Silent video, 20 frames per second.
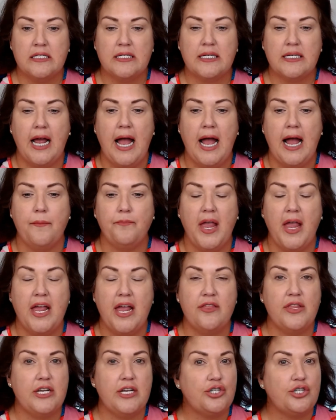And
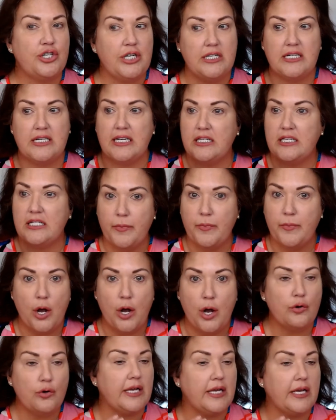then she did
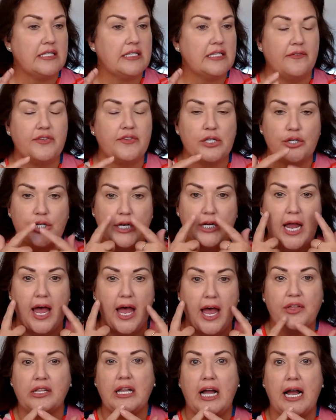smoke and stuff. So she had
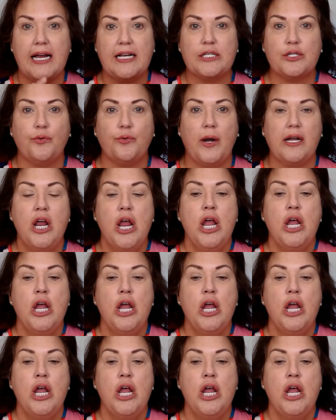the lines around.